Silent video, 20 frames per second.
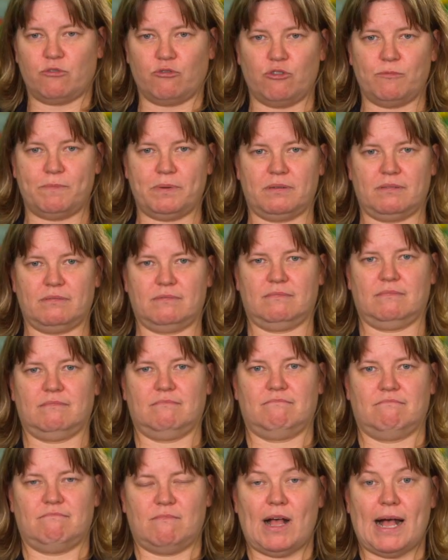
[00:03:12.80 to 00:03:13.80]
group
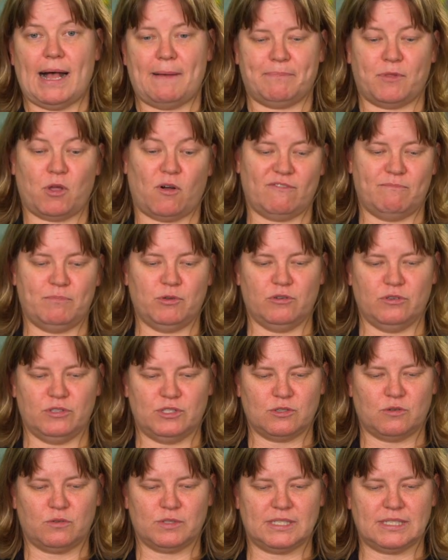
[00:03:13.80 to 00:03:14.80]
of
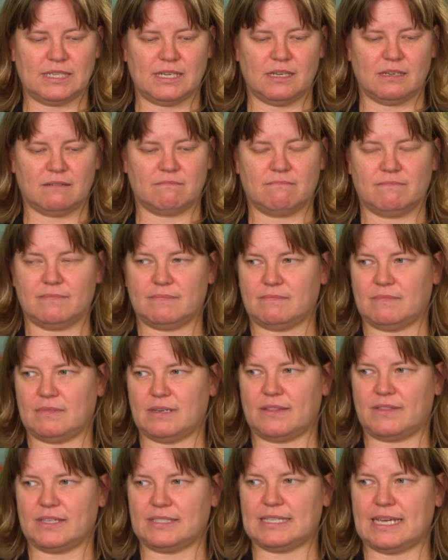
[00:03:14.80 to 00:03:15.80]
birds all singing
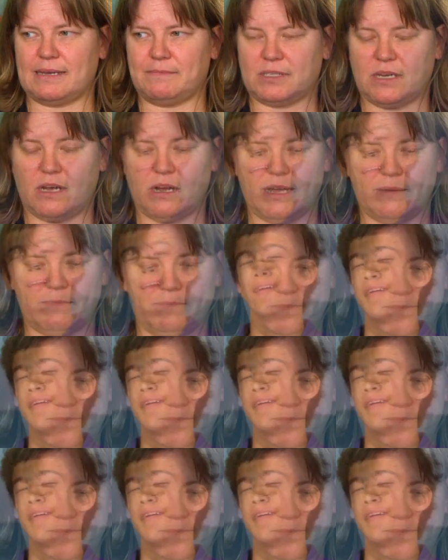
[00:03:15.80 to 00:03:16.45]
at the same time.